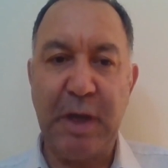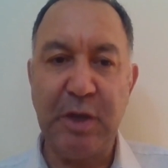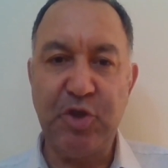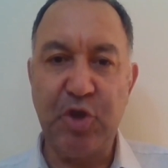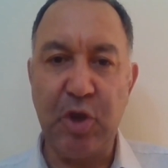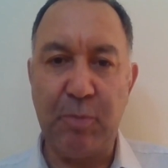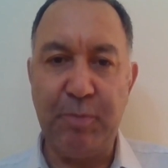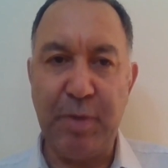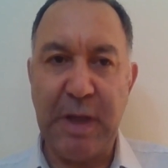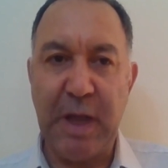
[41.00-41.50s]
is a
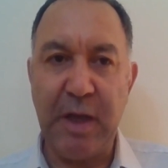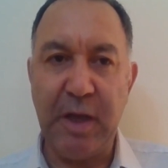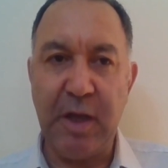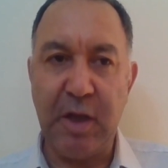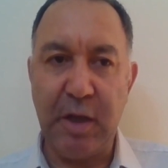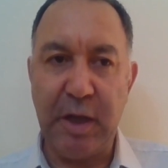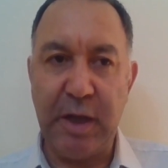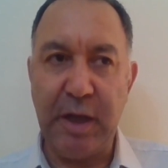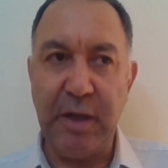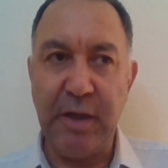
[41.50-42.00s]
major
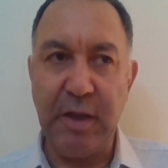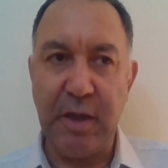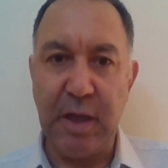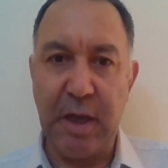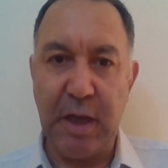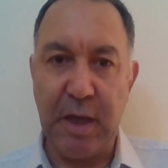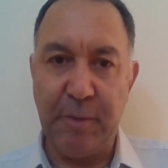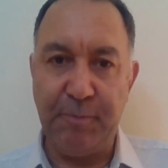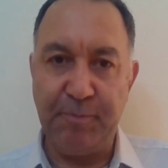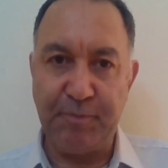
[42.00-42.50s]
player in
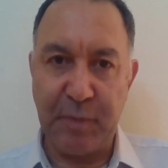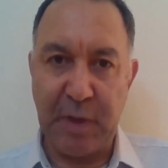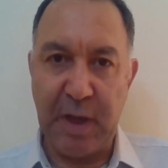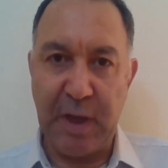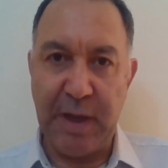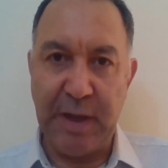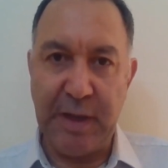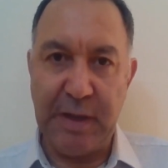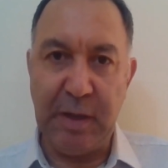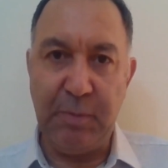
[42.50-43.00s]
um,
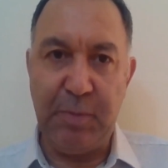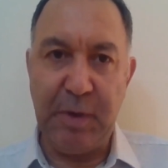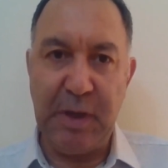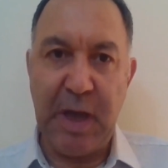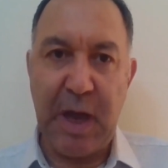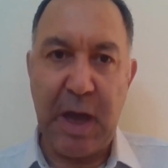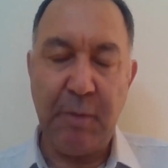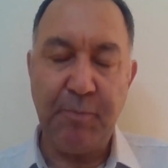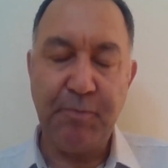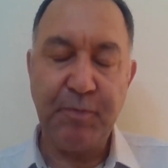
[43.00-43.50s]
uh,
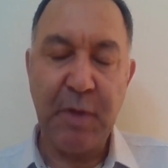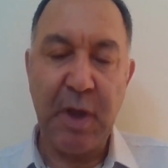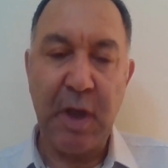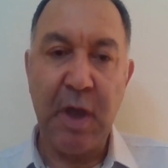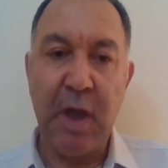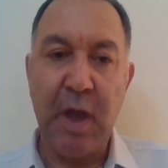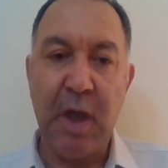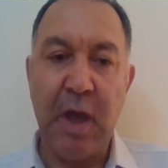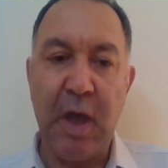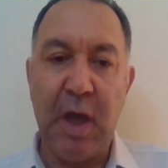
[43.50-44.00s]
Libya.
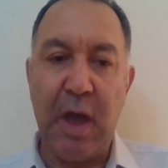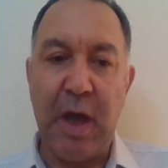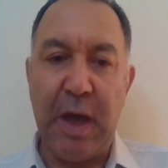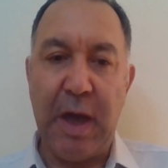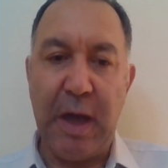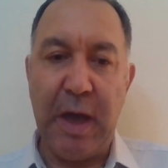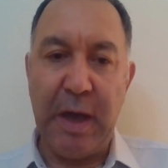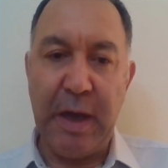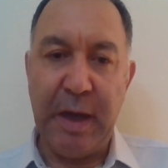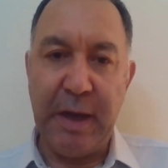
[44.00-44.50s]

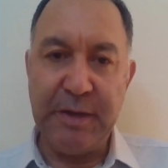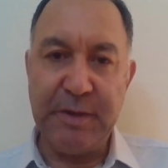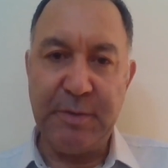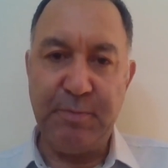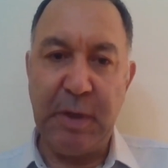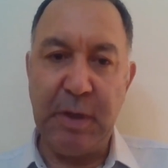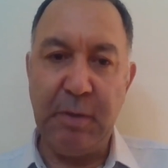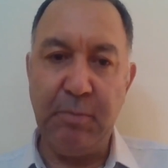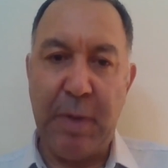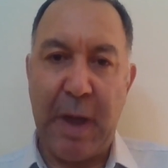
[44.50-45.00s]
Uh,
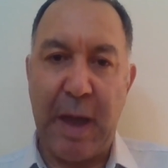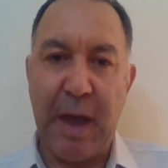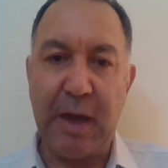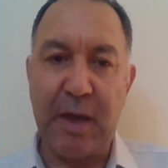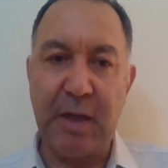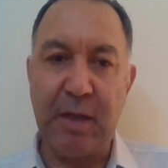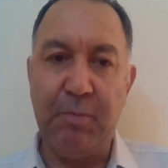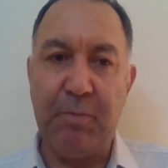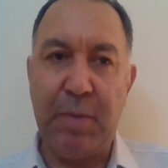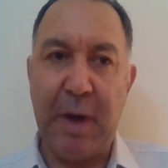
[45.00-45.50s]
he's been
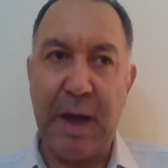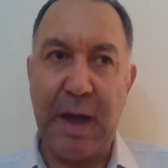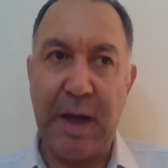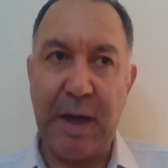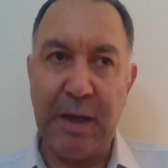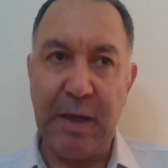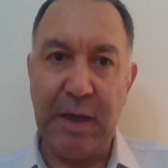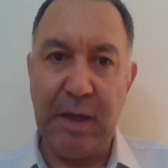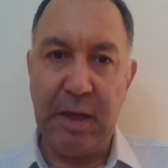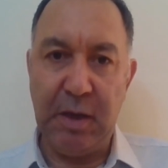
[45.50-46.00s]
backed
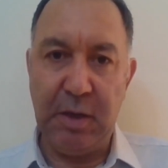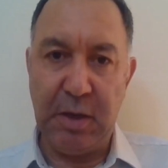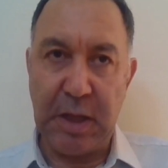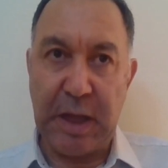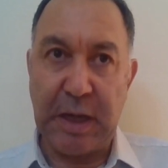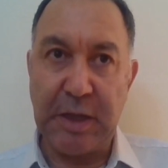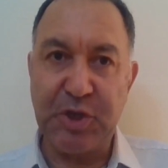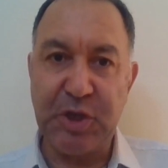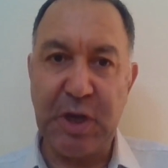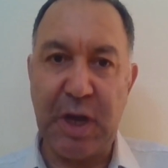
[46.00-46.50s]
by
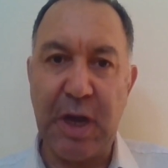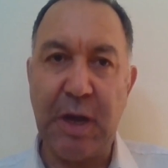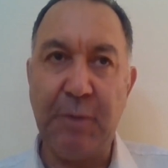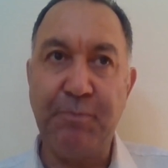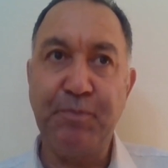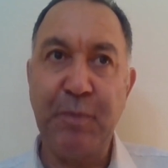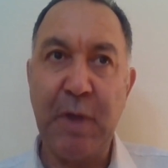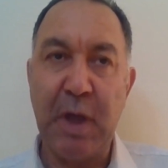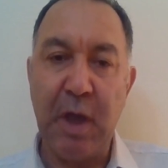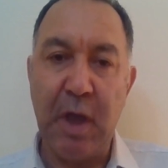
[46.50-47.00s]

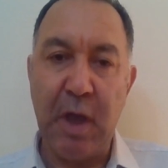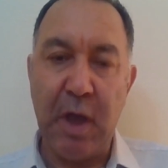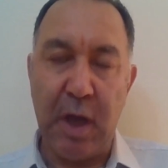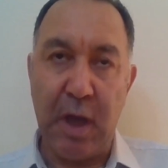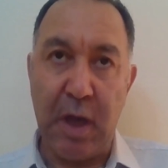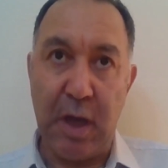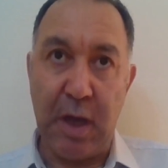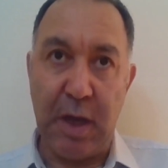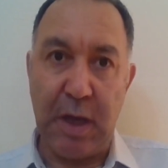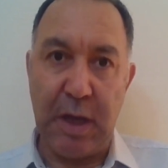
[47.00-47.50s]
Russia,
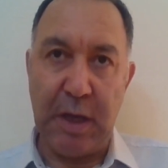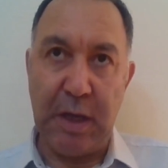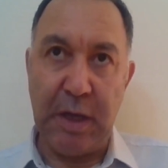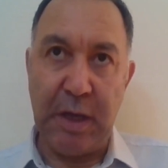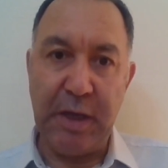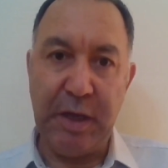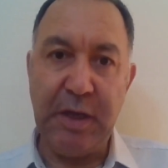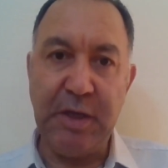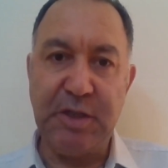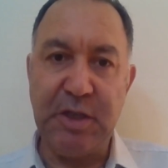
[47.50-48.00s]

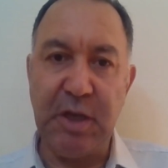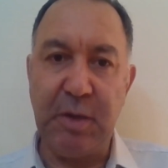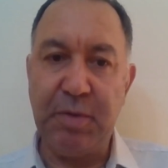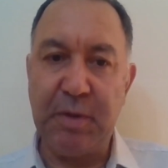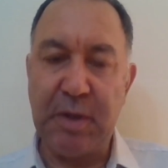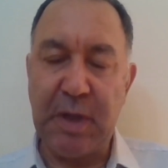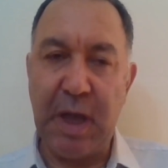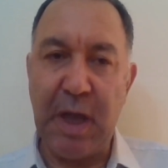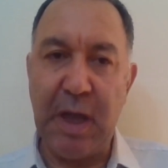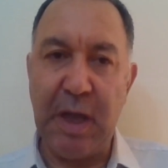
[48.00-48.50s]

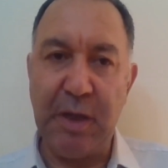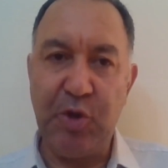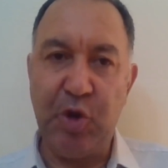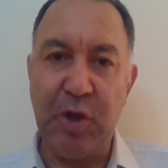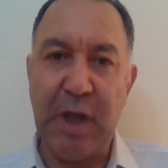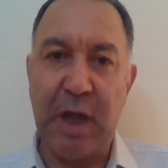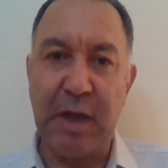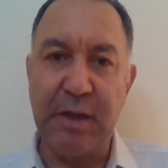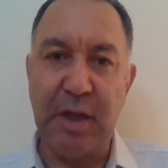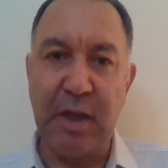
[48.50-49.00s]
Egypt,
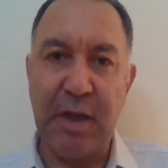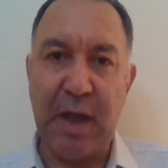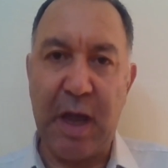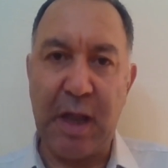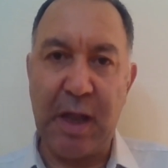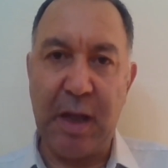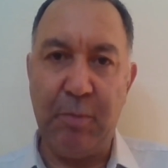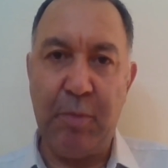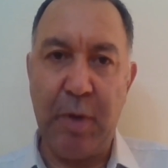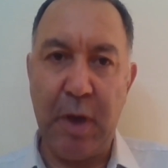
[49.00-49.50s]
and United
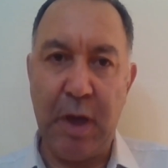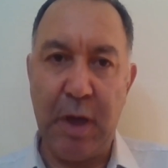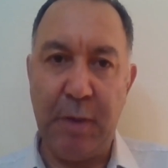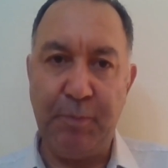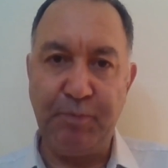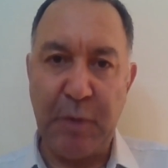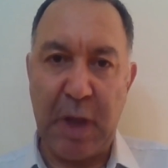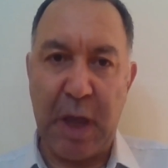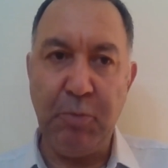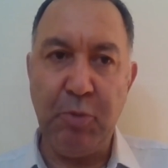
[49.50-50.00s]
Arab
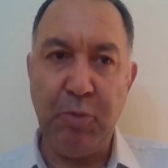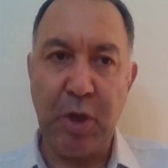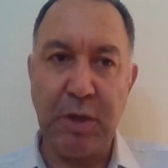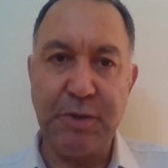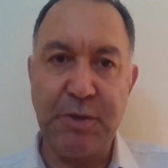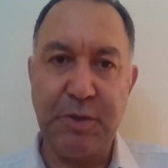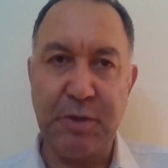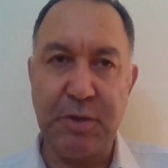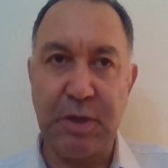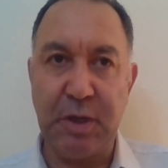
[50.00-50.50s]
um,
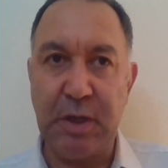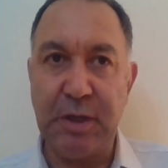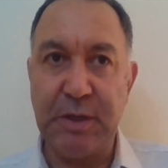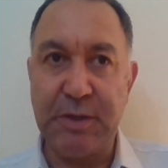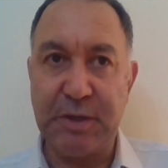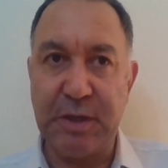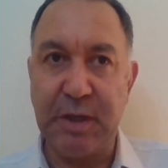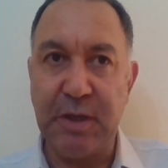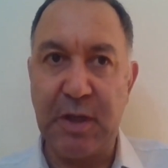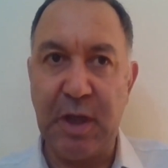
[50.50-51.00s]
Emirates.
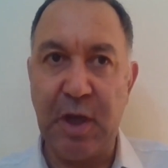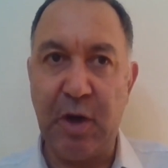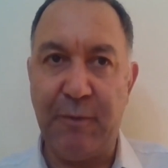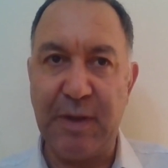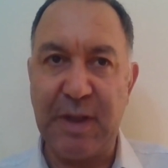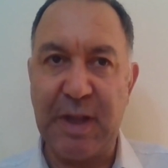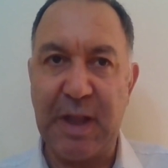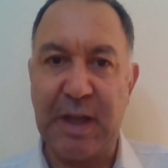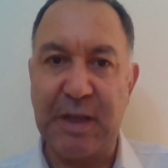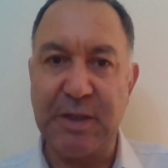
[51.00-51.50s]
Recently,
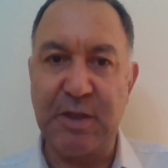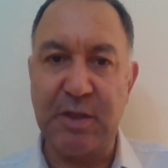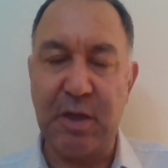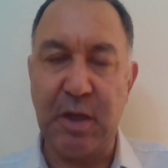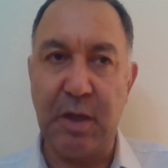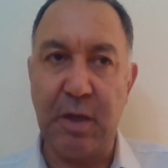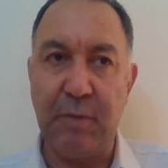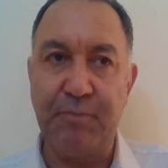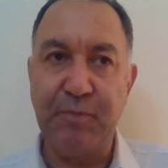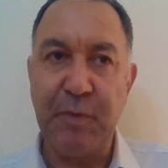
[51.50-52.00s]
over the
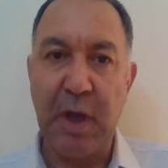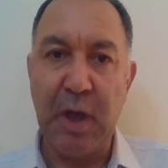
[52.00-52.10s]
last